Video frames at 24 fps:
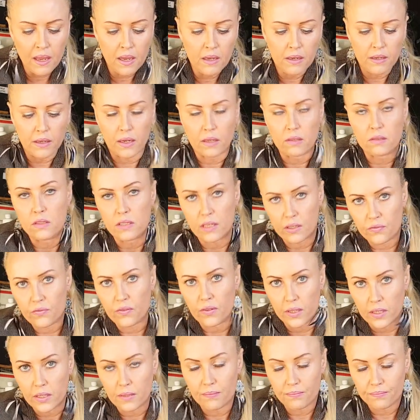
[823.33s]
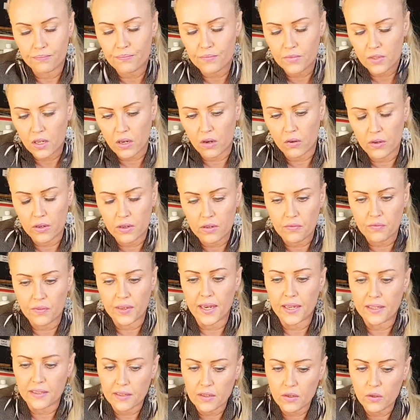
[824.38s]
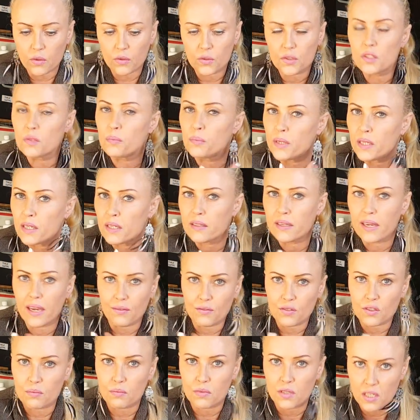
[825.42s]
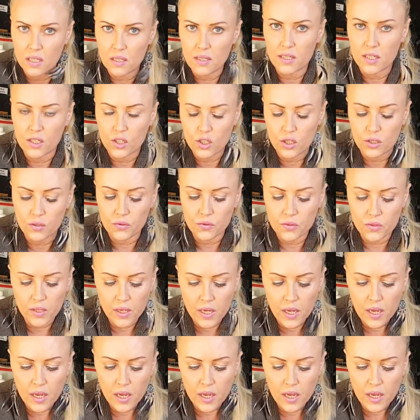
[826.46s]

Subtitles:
you know, definitely go to the vet. It could also be that they have some teeth issues.